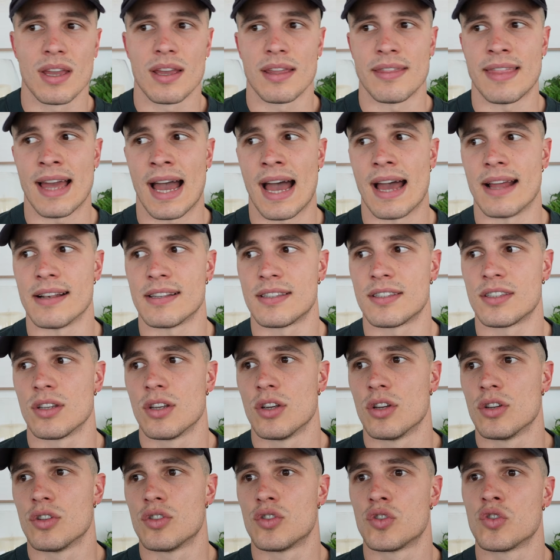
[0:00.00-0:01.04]
that
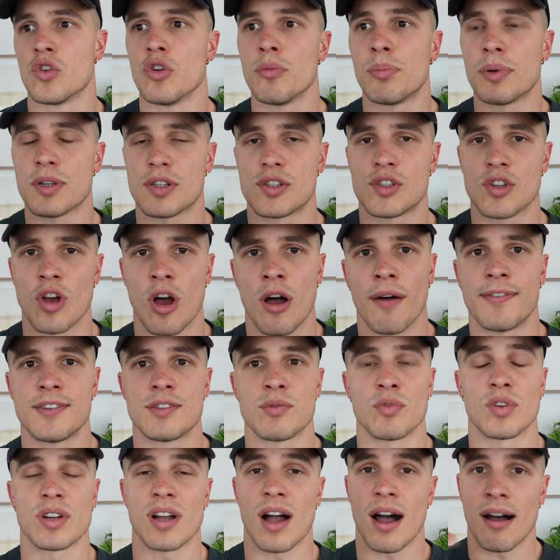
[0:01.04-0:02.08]
super soft
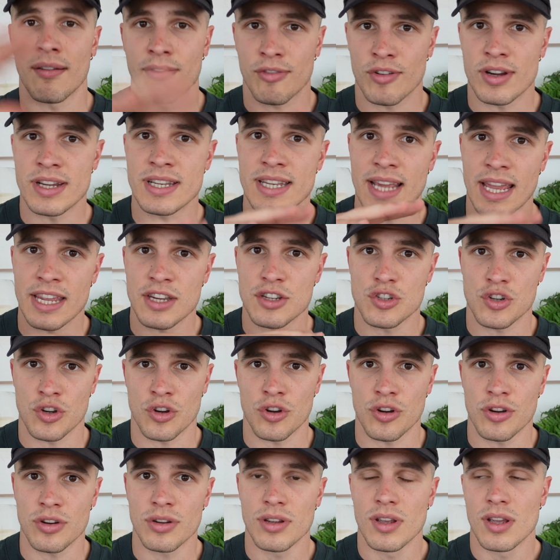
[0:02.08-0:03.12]
recovery day
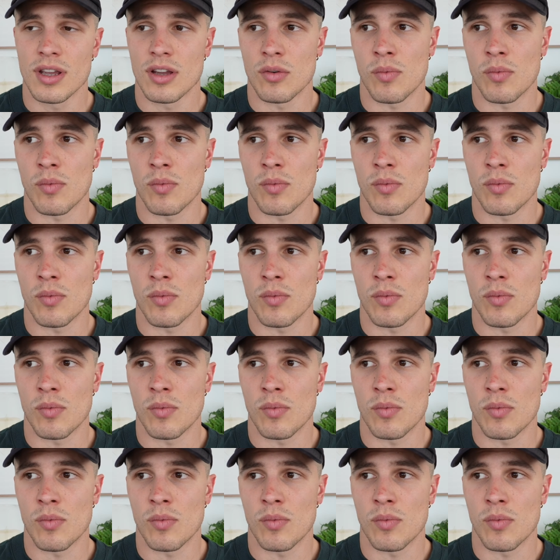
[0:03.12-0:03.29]
shoe